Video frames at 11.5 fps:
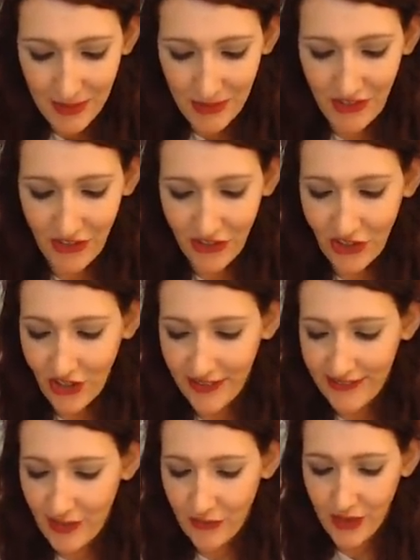the magician card
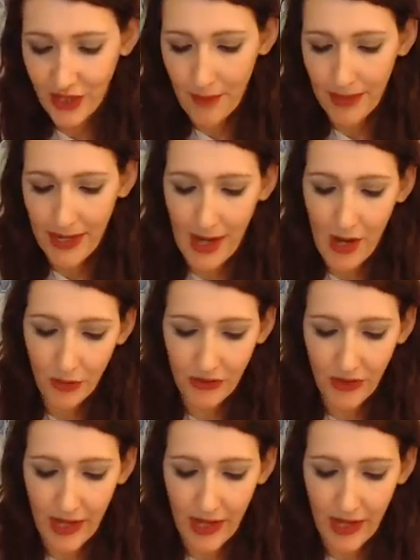is definitely coming out